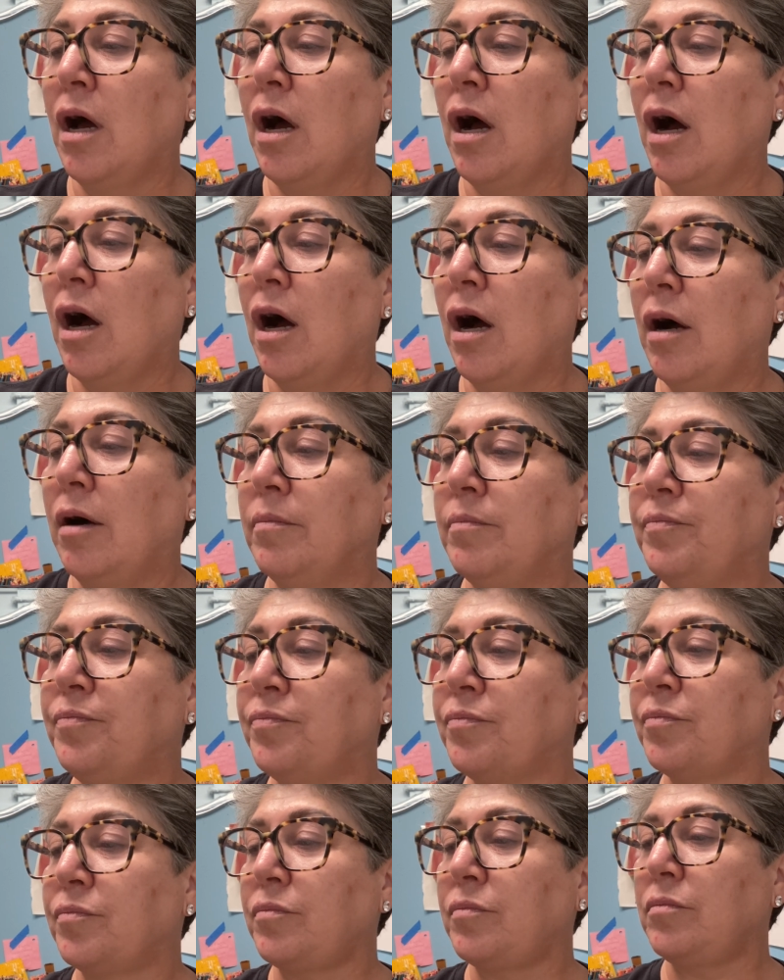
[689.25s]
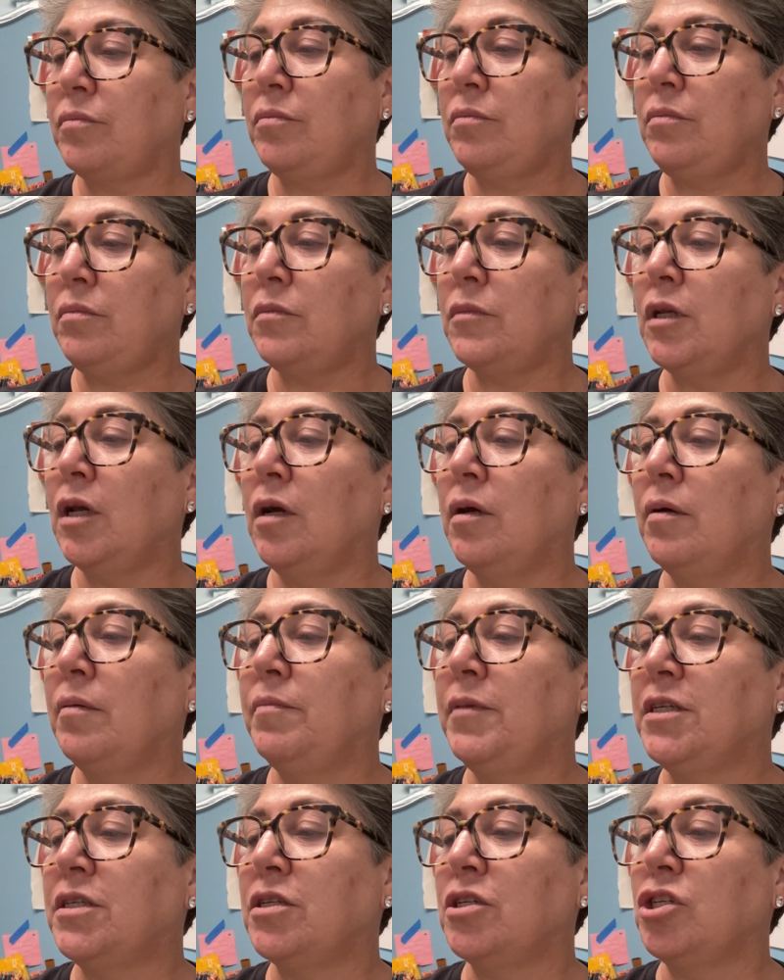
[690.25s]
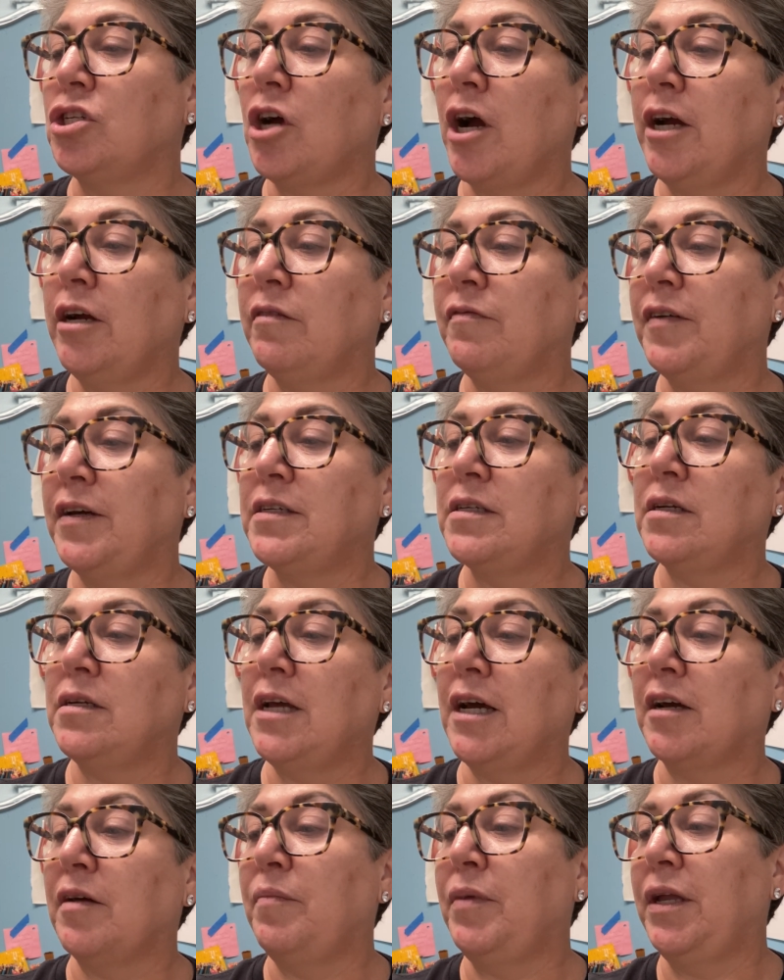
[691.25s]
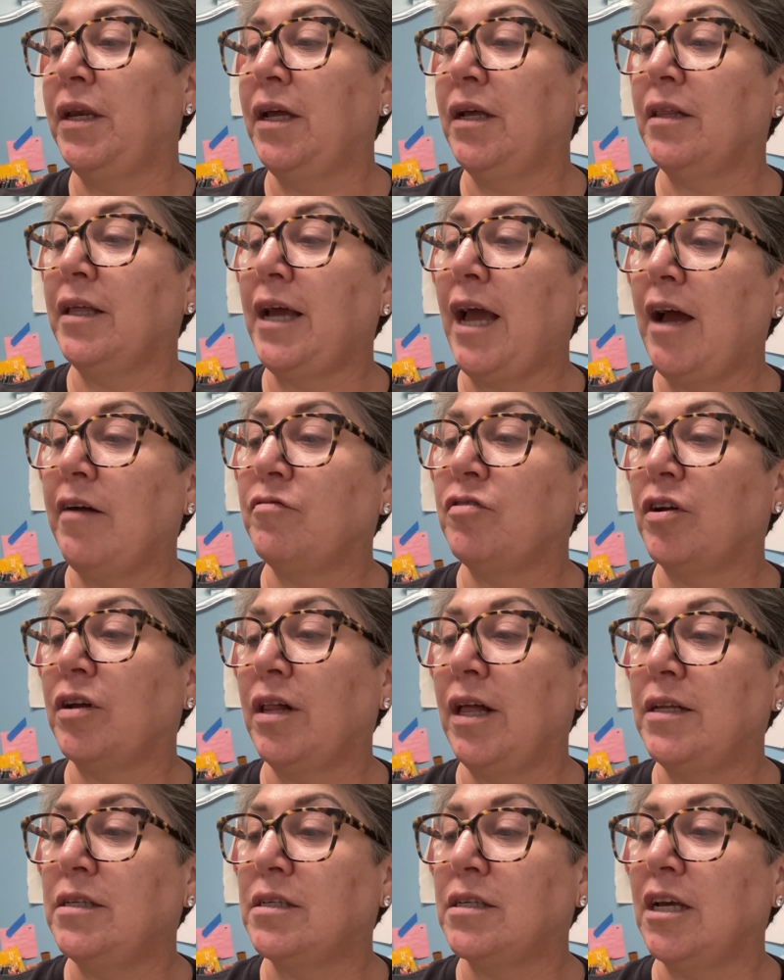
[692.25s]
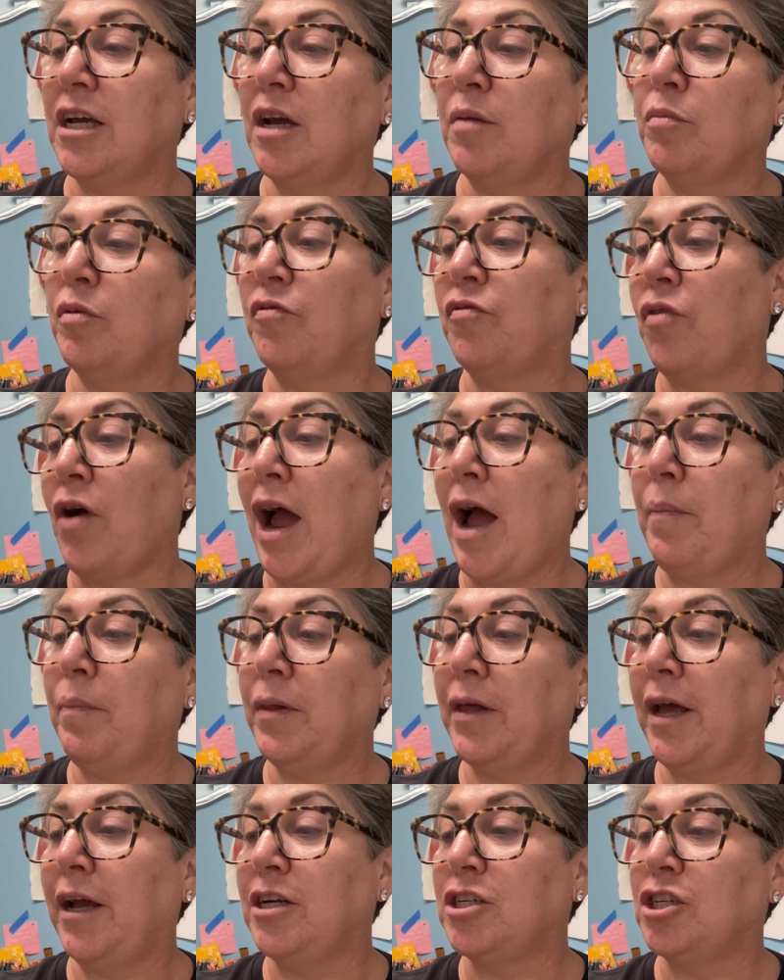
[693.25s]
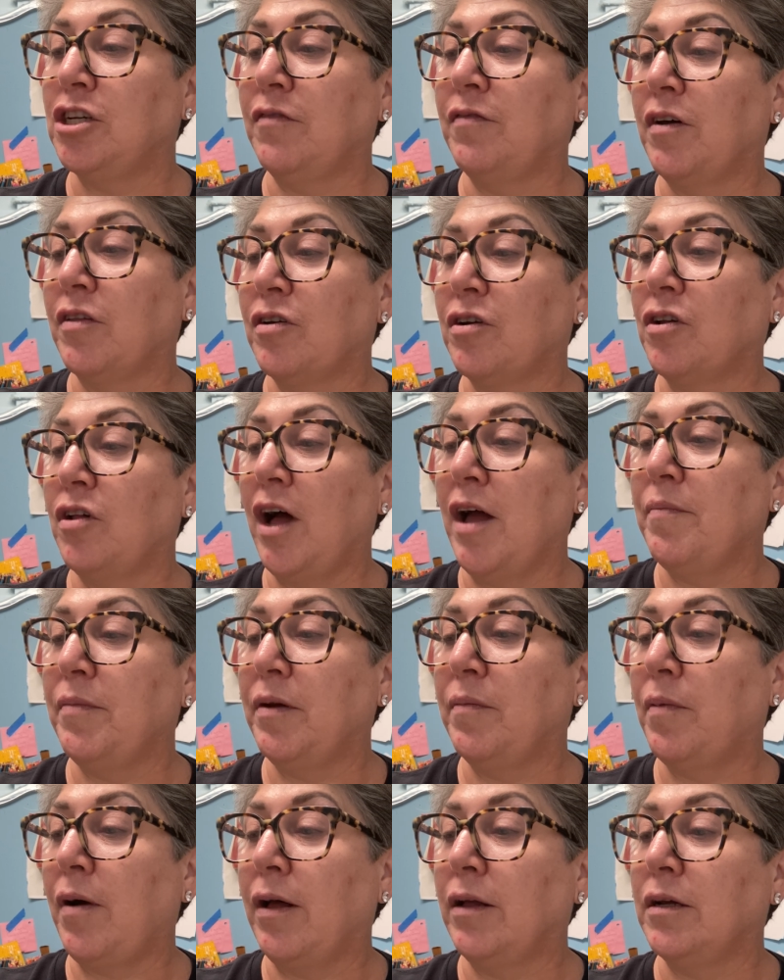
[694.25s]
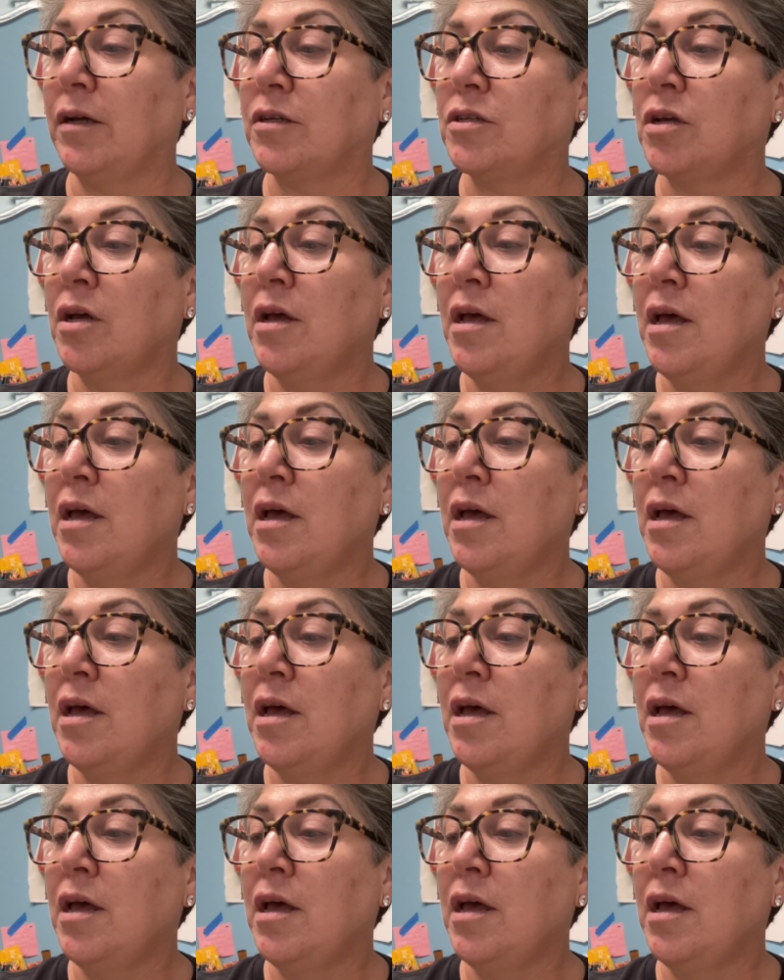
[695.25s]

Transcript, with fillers: Um, Mist entire face and neck immediately after cleansing and before application of other Glymed products.